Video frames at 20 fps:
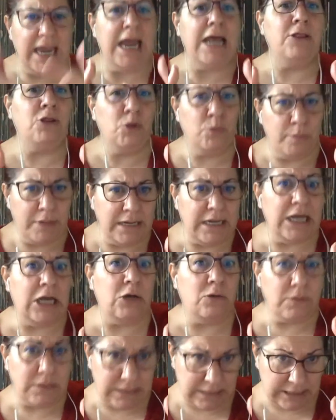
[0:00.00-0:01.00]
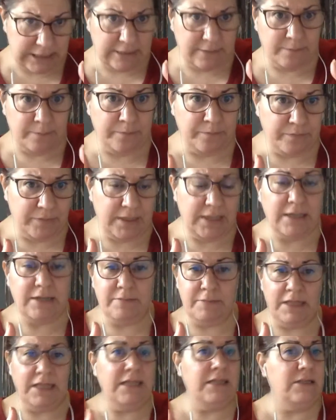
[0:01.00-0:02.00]
gather my notes,
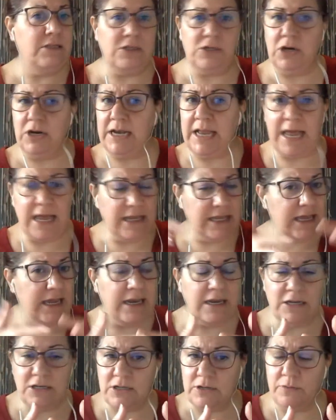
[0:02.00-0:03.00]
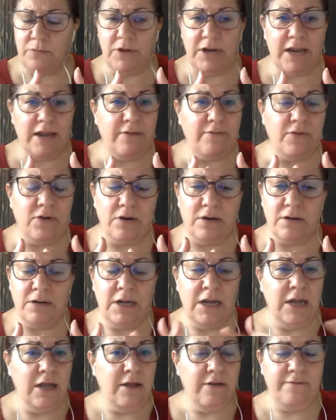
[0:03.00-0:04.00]
start at get into
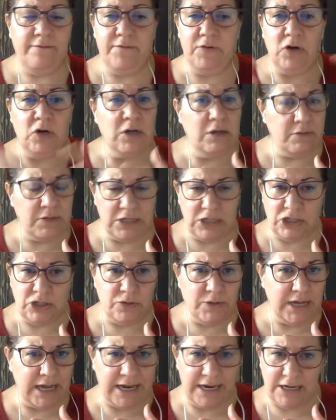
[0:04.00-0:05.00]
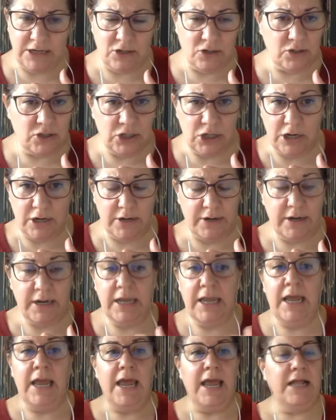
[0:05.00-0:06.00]
whatever Virgo-ness you got in your chart
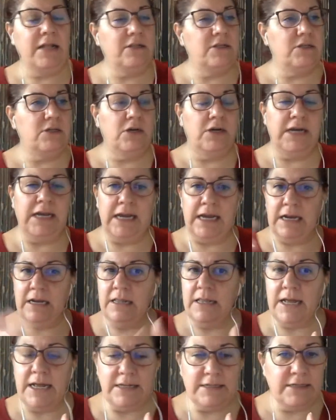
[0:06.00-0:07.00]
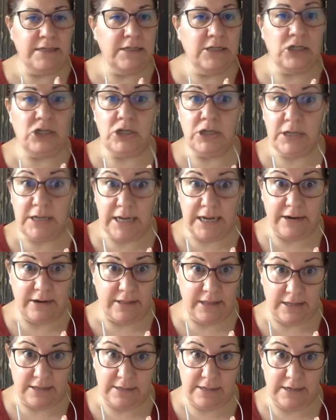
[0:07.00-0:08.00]
and start analyzing the shit out
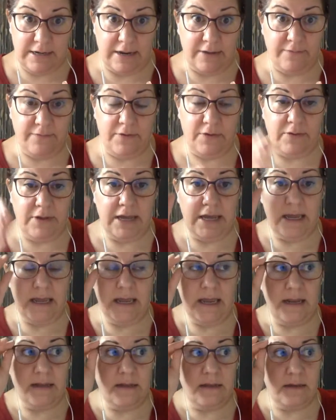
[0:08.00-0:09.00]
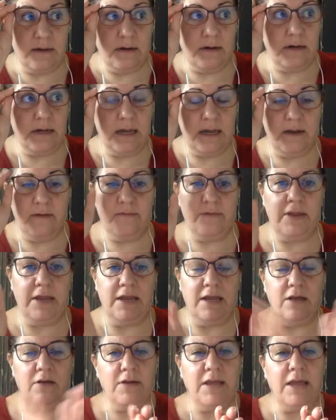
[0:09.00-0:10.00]
of this stuff, okay? And start kind of
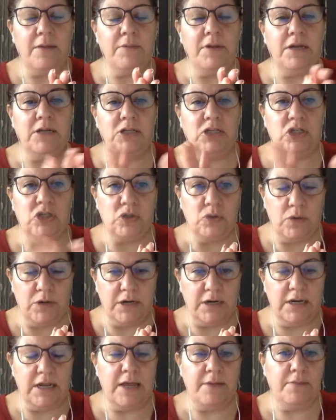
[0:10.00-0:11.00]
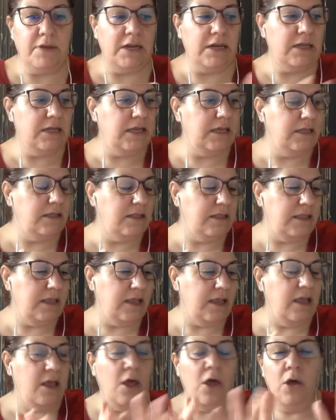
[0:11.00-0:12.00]
saying, okay, I'm going to sort. I'm going to
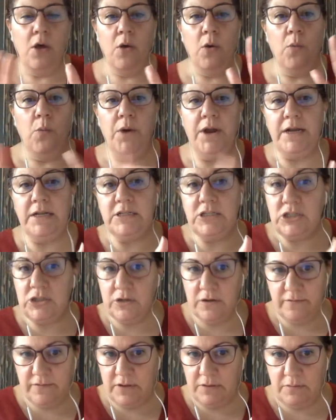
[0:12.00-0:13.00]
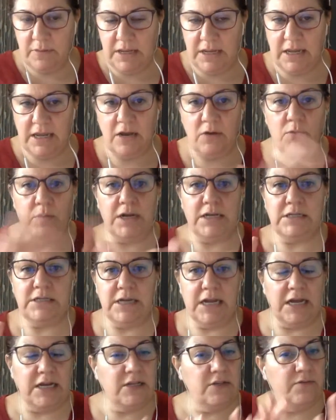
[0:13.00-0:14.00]
see what is serving me and what is
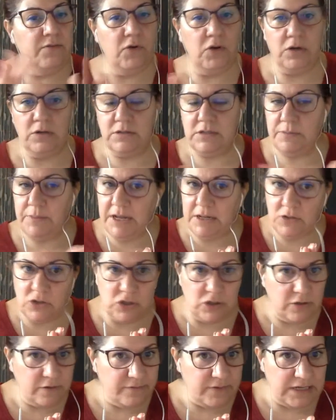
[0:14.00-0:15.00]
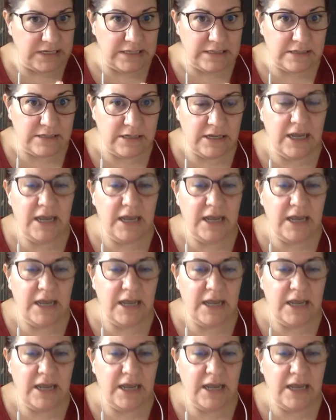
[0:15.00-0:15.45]
not, because Virgo is about service,